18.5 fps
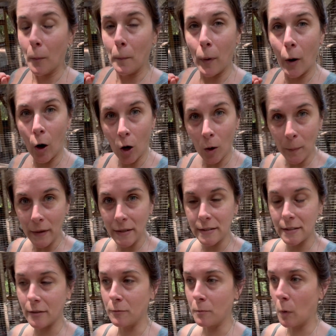
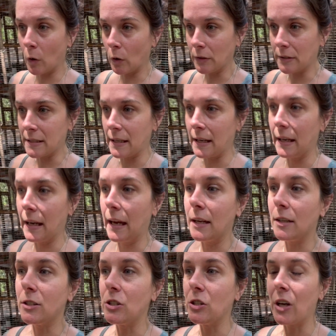purpose of molting
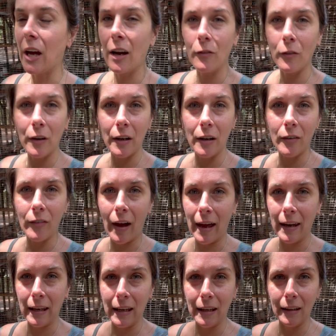is to get rid of
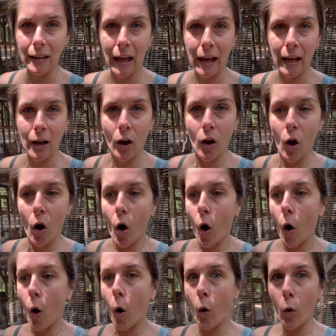any like
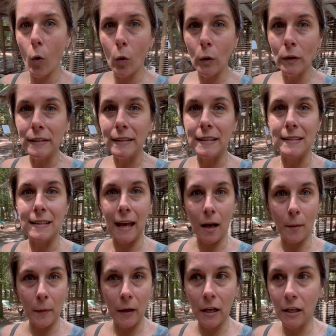old,
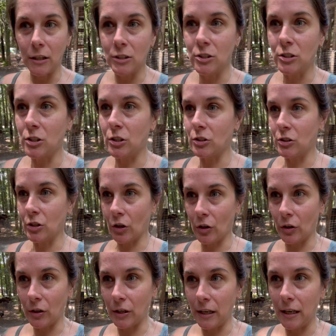damaged,
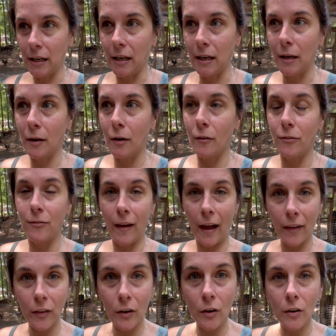dirty
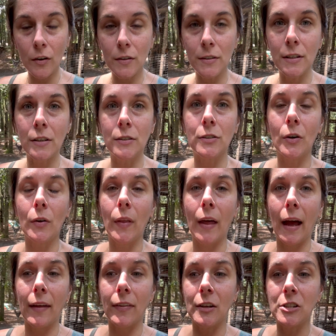feathers so
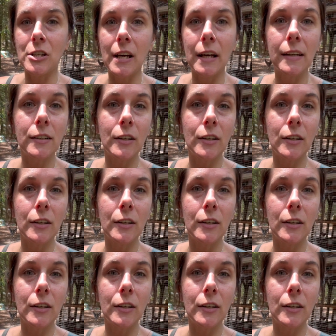that the chickens